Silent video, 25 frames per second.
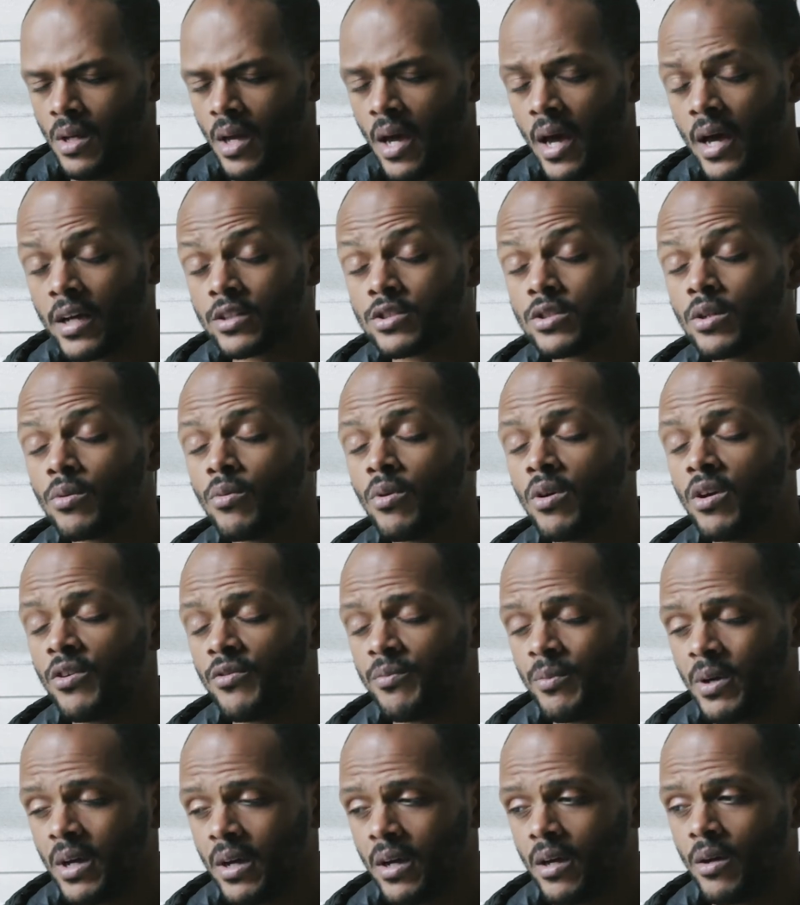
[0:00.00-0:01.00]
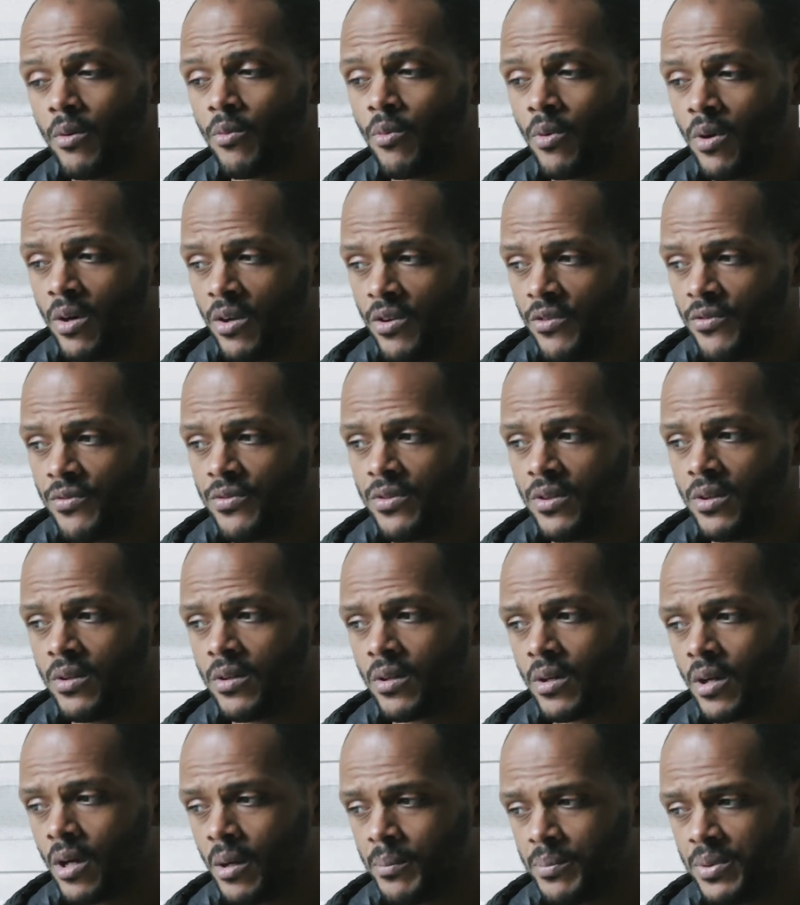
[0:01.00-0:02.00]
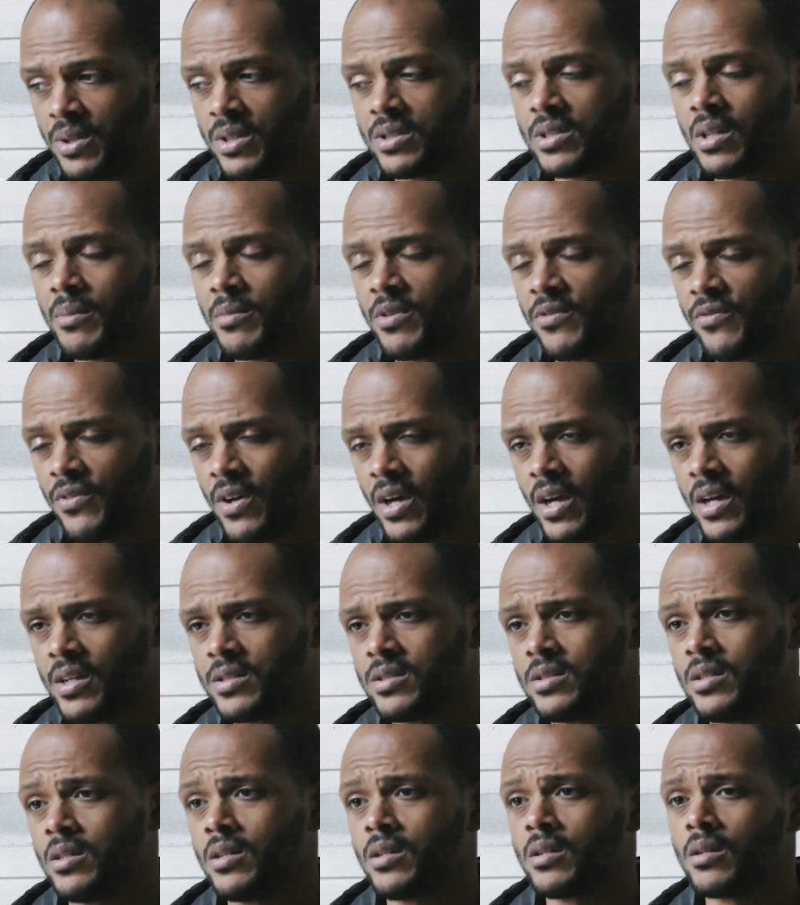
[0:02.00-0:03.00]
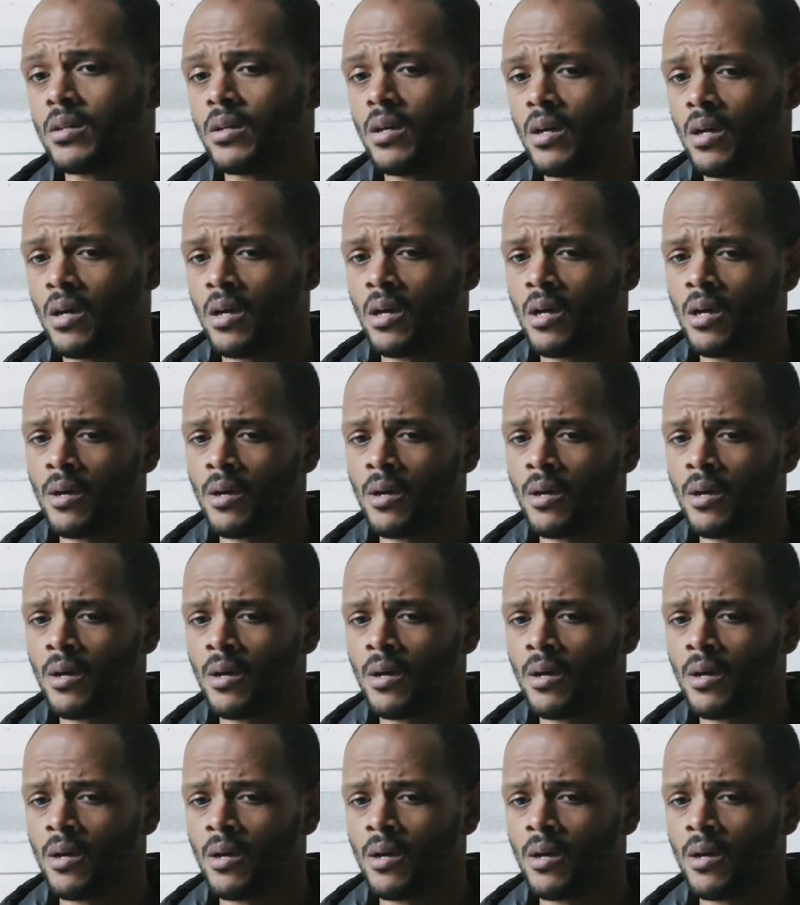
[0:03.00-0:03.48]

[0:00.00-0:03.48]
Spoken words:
Yeah, so one of the companies I'm advising,